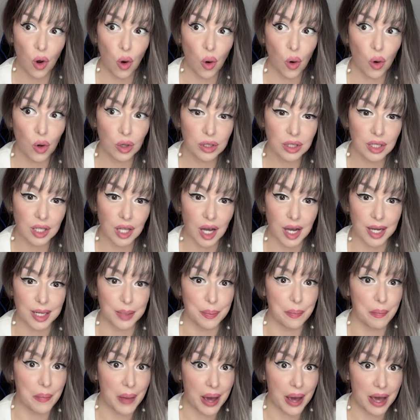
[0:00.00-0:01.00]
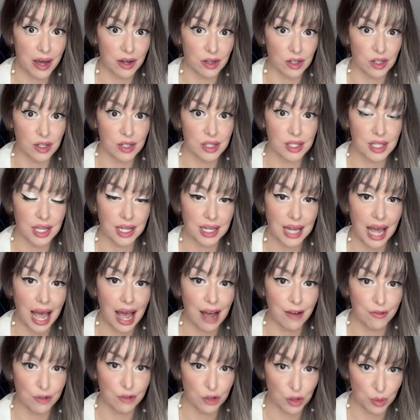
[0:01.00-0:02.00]
online matters that
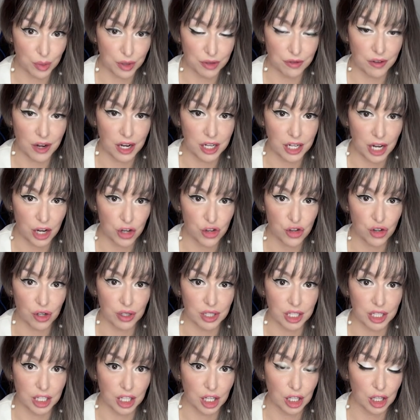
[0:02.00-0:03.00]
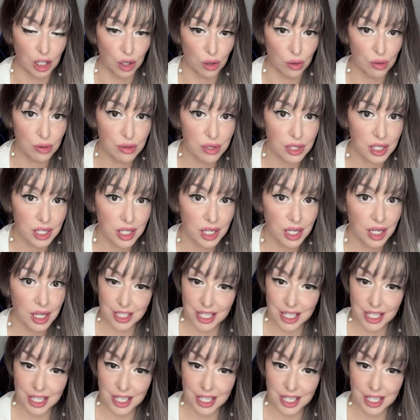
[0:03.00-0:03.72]
have to be financially closed.